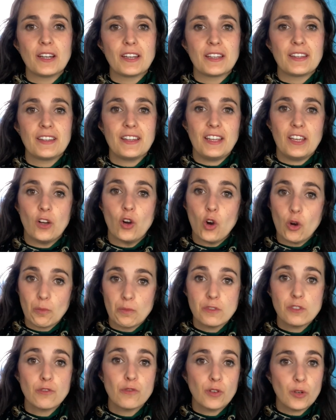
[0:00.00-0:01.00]
the Ohms
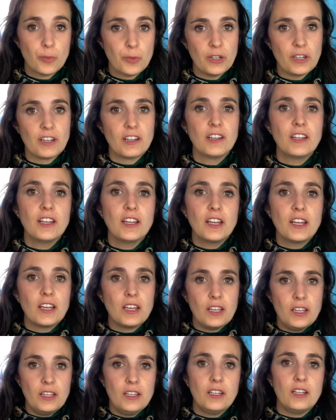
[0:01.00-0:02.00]
formula
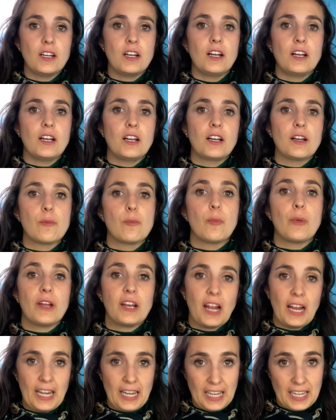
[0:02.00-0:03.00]
in a
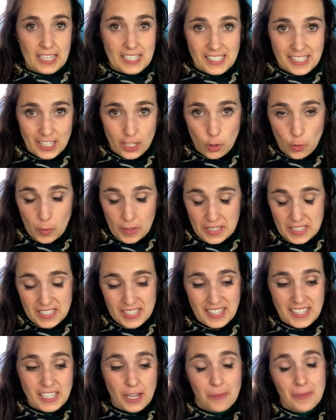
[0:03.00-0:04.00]
parallel circuits. It's
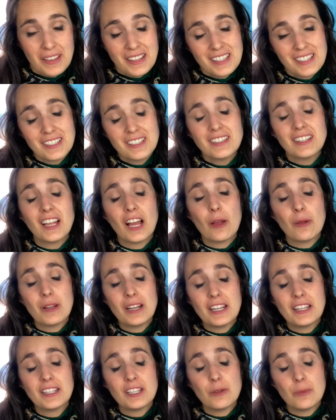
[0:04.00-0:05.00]
a
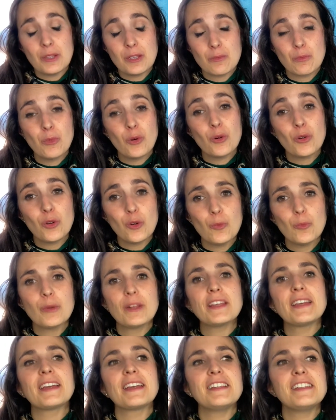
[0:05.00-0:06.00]
little bit more
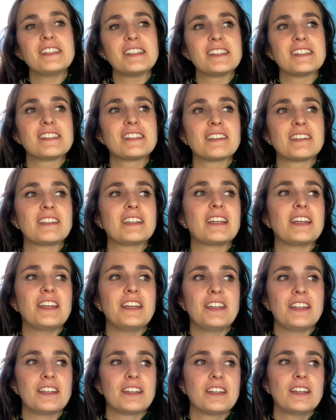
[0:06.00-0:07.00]
complicated than
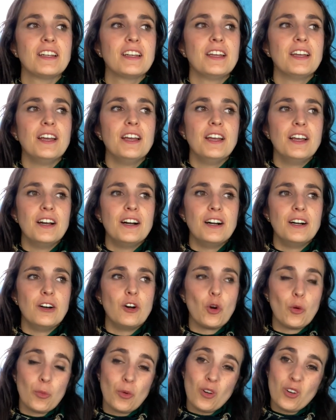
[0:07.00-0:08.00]

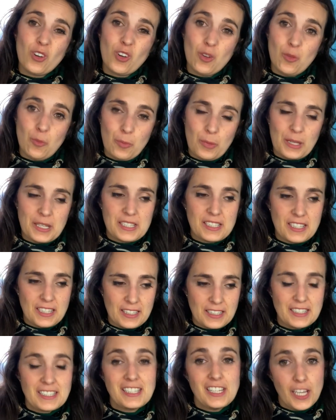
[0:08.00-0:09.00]
more complex than
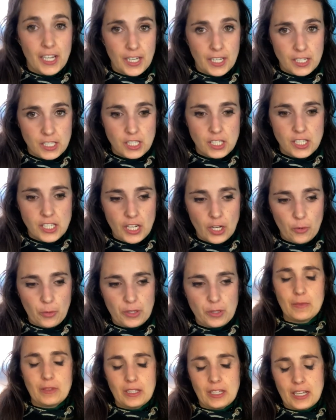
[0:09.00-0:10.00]
series circuit. We
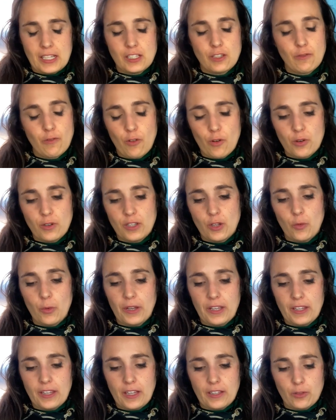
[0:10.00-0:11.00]
just for the way
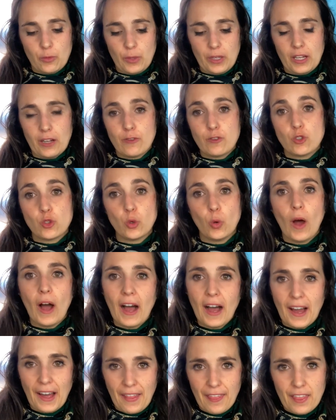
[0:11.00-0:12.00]
that we have to
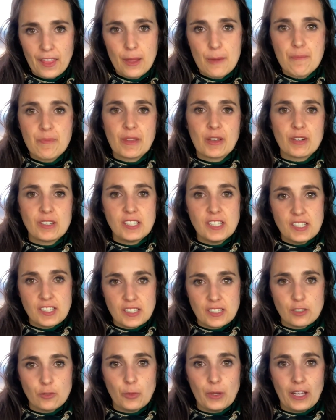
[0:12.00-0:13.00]
add resistance,
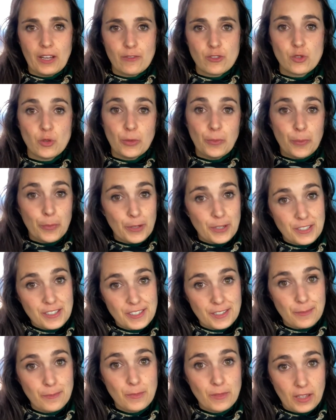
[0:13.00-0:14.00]
we have to invert
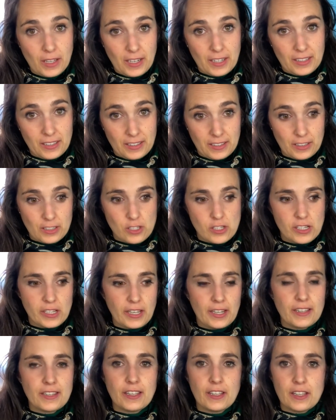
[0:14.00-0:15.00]
them and get
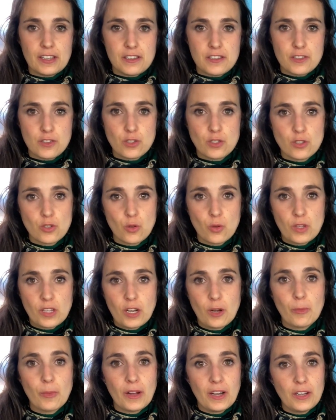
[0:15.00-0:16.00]
the total
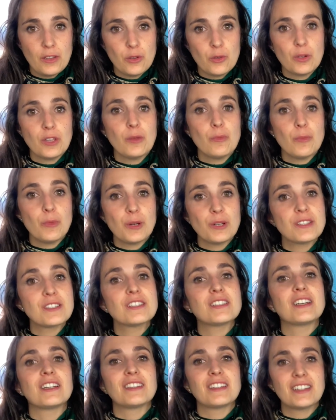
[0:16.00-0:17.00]
value inverted,
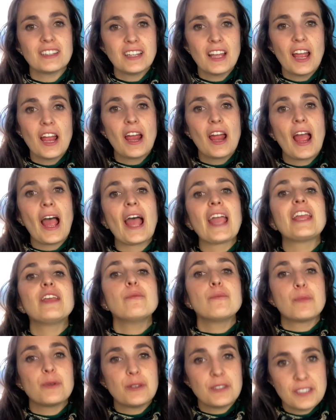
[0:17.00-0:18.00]
and then
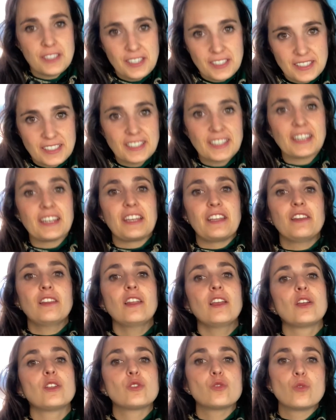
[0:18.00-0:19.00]
invert it again
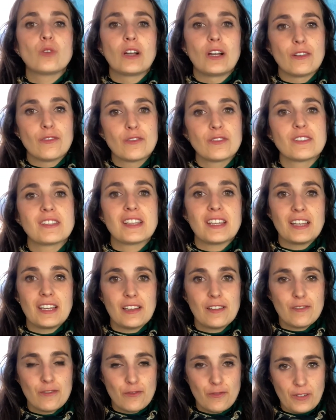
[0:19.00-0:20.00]
to have the
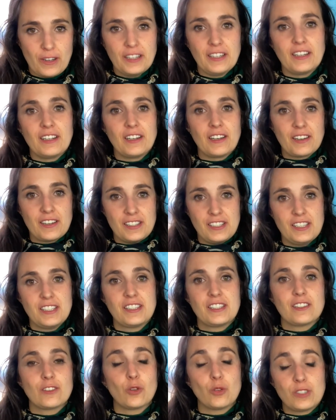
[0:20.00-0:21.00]
final
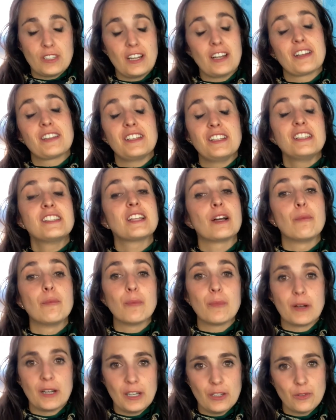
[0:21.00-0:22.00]
total resistance
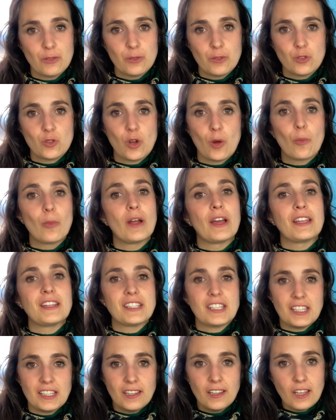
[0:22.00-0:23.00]
value to apply it in
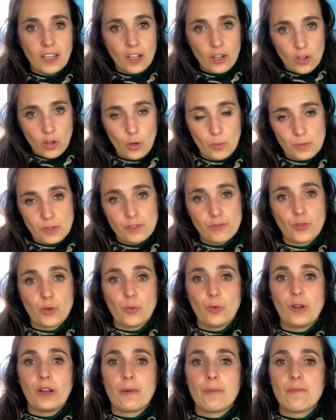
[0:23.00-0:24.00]
the Ohms formula.